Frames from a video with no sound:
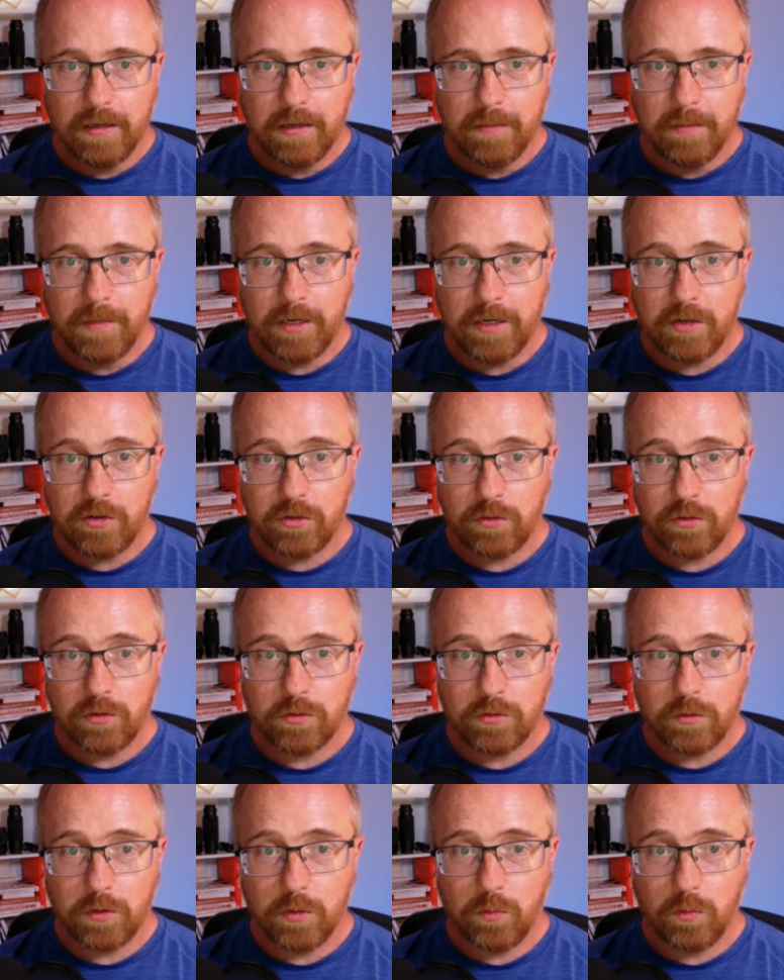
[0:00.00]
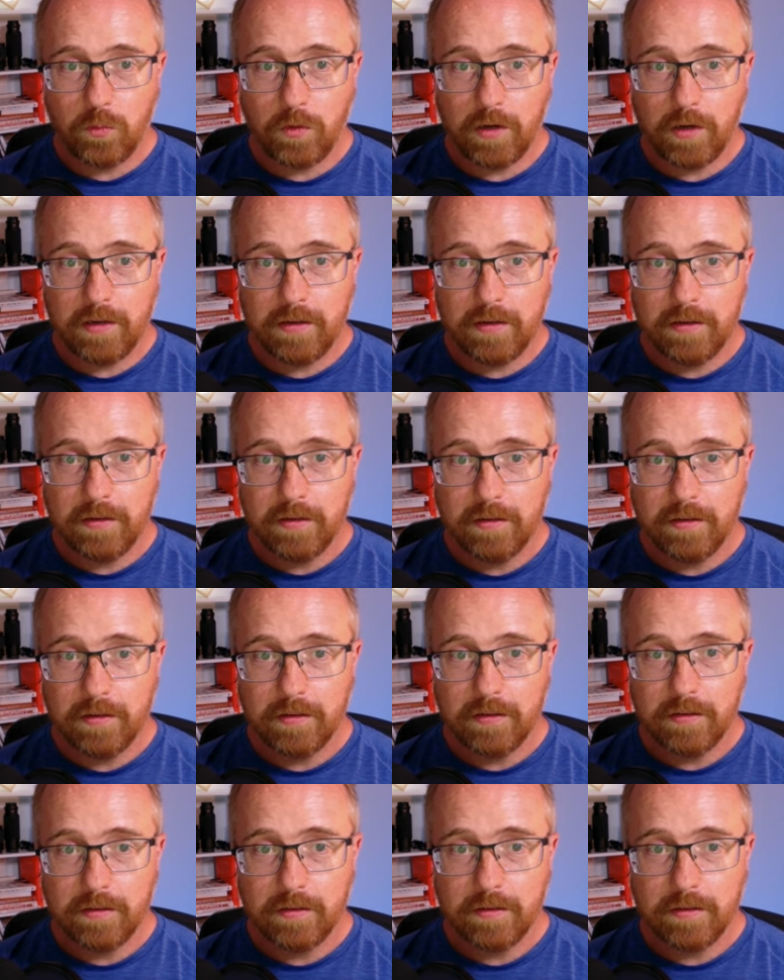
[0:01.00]
Make sure there's only one
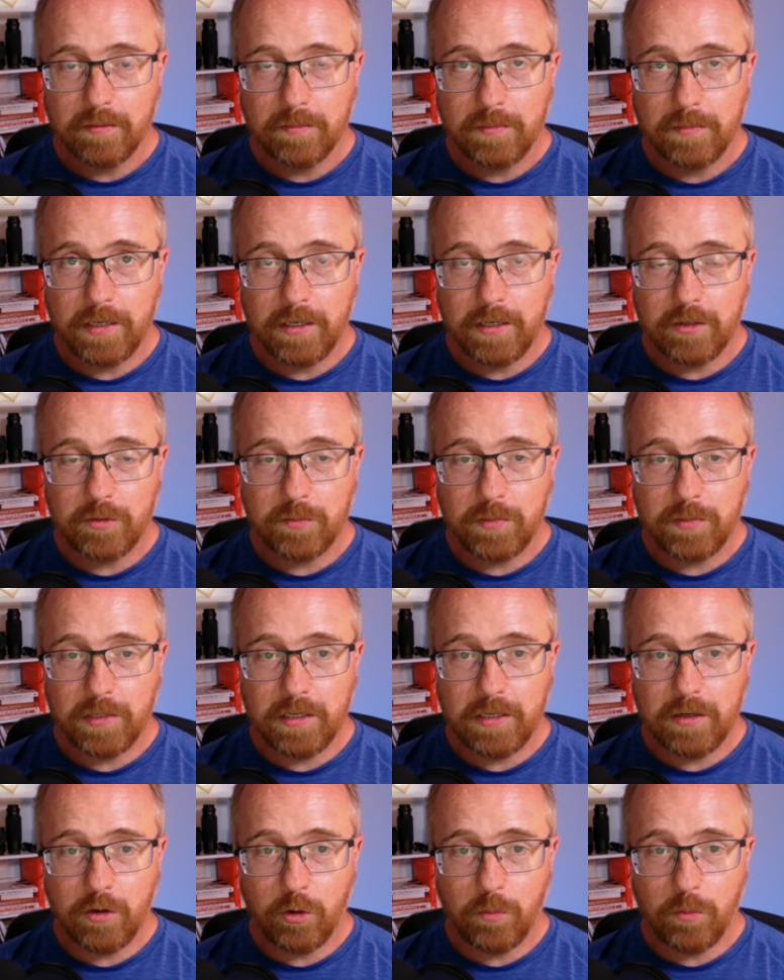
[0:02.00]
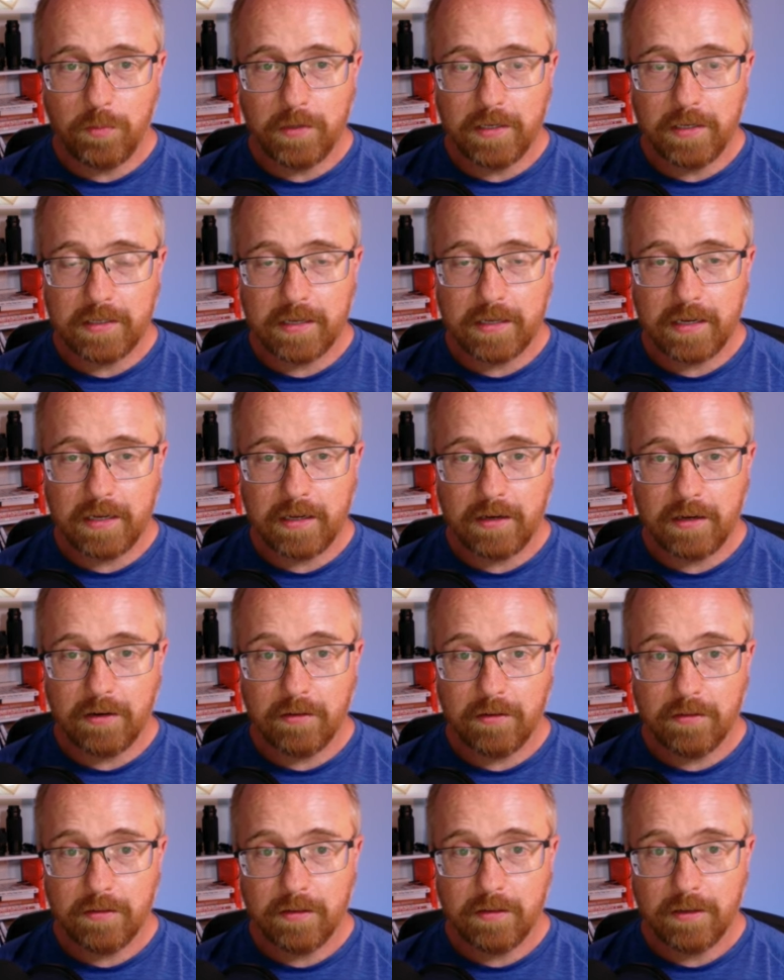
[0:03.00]
PHP opening tag here.